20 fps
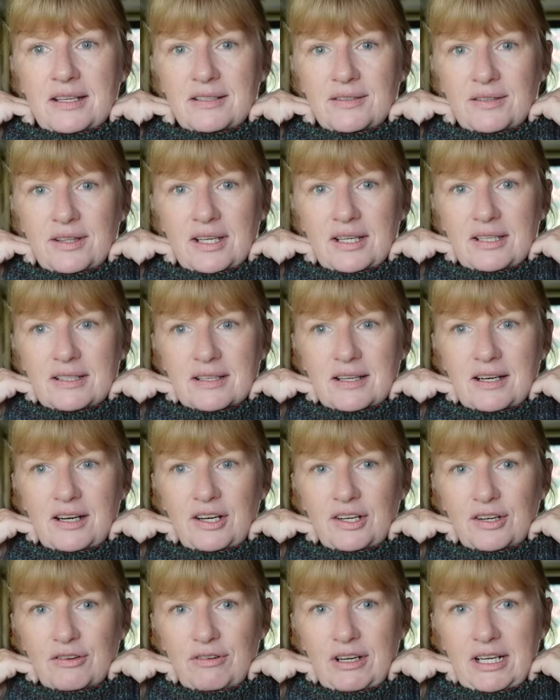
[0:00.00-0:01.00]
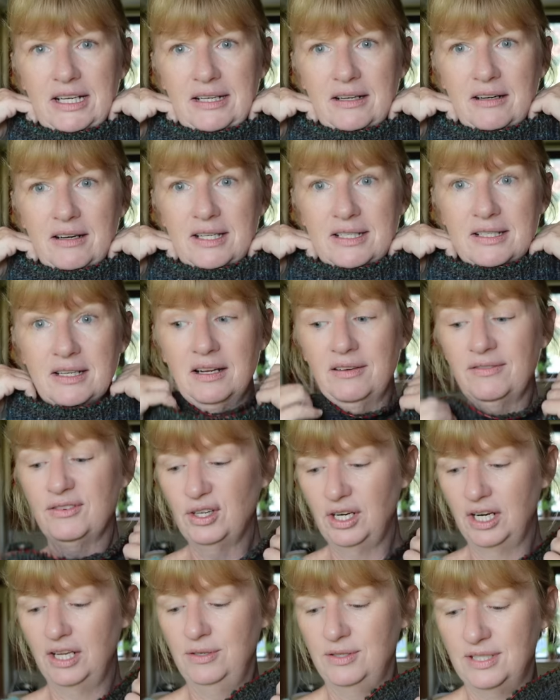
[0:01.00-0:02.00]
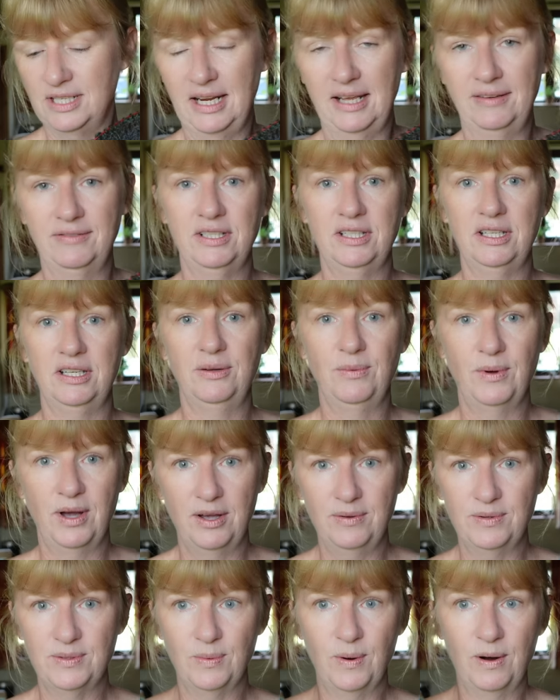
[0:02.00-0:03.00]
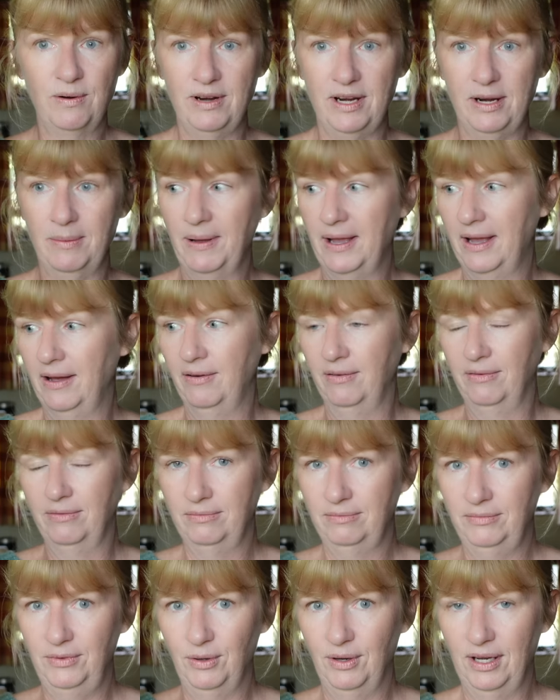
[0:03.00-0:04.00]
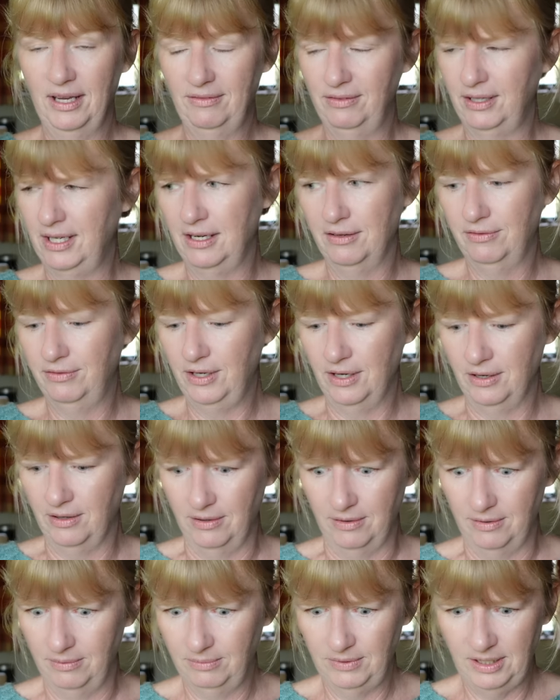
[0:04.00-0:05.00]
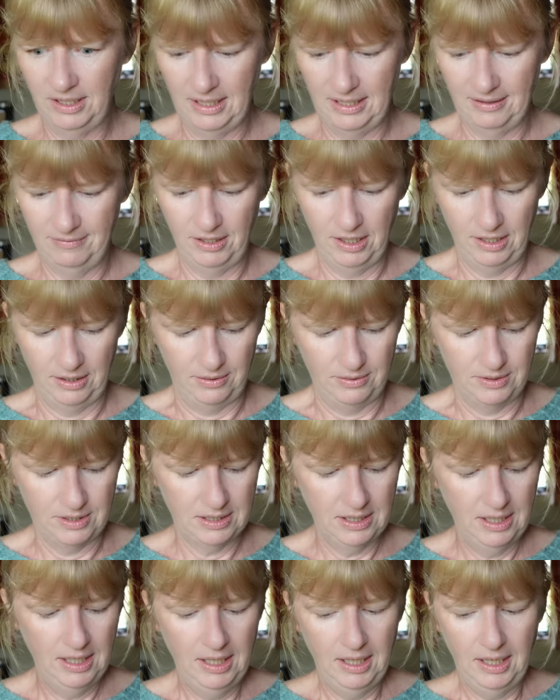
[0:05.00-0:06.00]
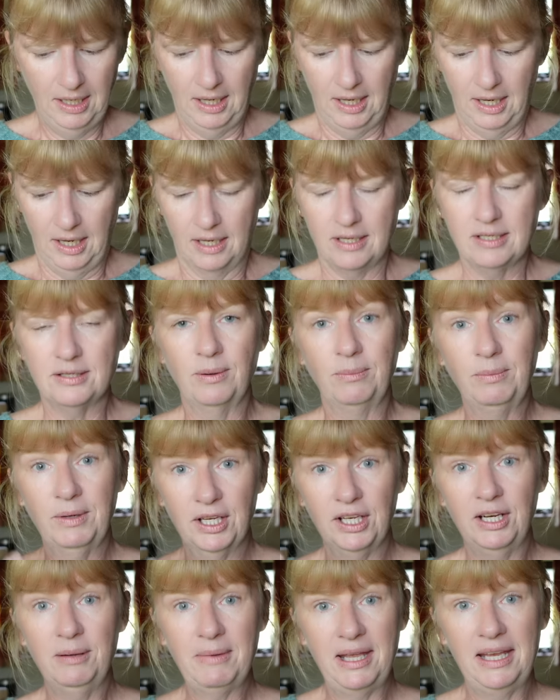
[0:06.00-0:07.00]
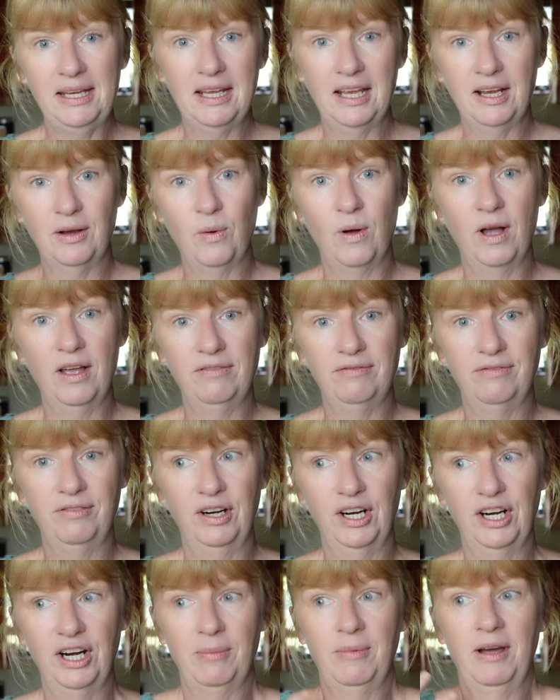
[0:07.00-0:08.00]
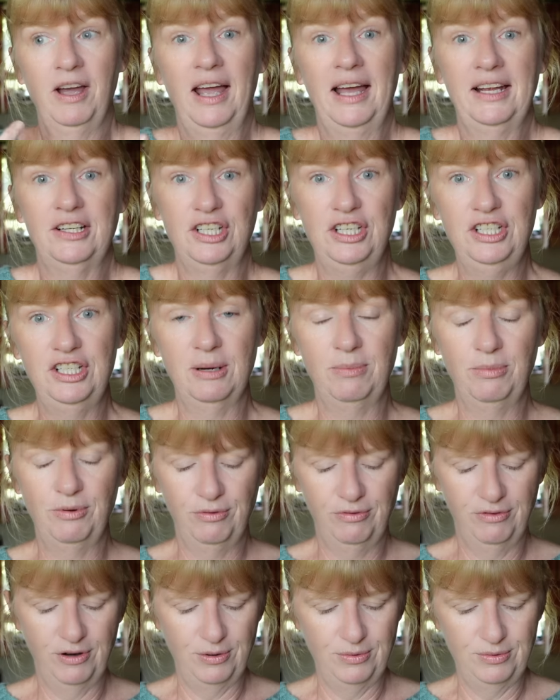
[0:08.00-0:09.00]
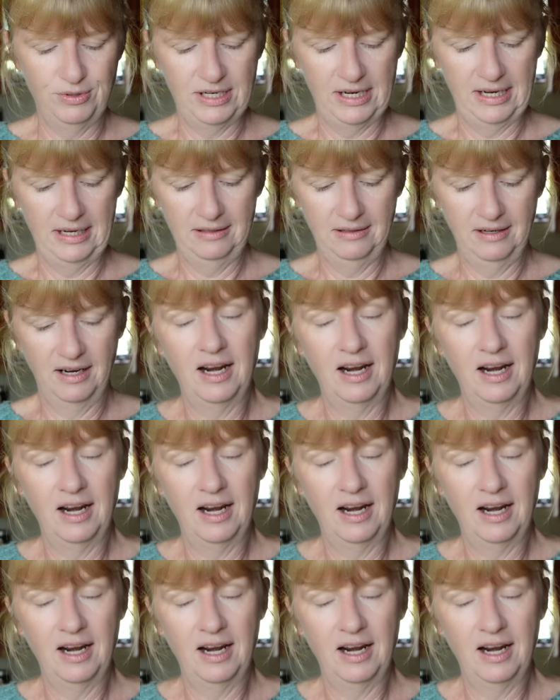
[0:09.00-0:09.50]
So I think it's gonna look really nice. And I've got loads left. I don't know why I was worried about not having enough yarn. I'm gonna have loads. So I'm gonna make it quite full and I might actually double fold it.